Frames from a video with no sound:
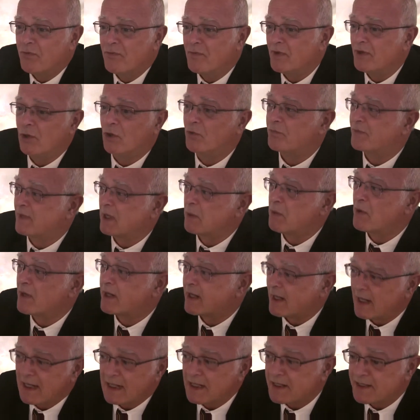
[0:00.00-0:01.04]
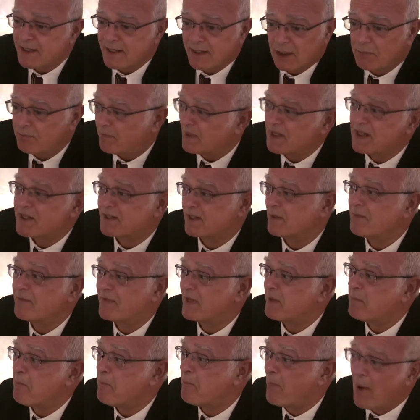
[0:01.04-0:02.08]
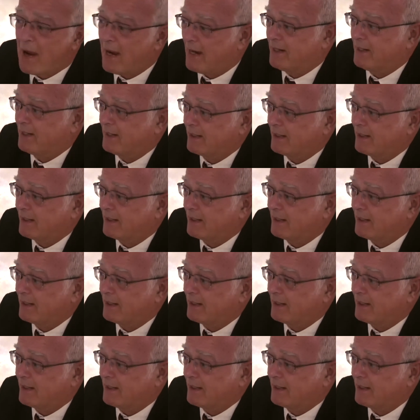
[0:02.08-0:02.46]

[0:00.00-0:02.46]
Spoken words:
than not they were cancelled out by something bad.